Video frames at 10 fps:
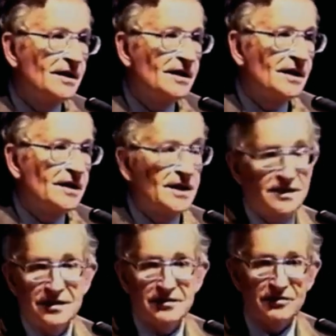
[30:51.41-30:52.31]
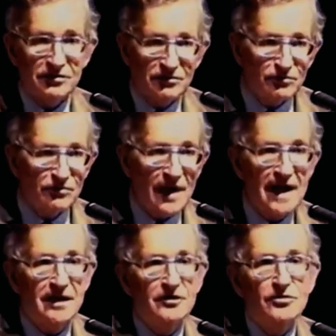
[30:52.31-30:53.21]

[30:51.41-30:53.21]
And that's a rather